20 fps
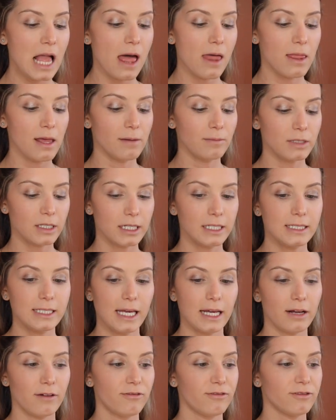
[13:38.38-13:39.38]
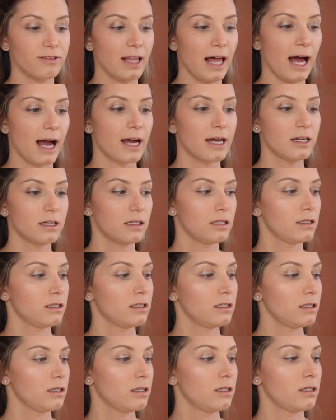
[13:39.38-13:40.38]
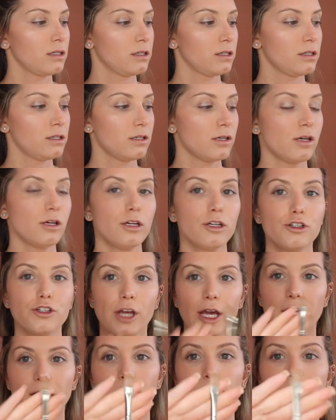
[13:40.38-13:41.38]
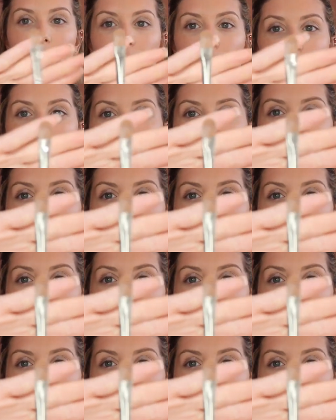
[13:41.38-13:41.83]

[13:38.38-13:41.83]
And then I'm just going to take a flat shader brush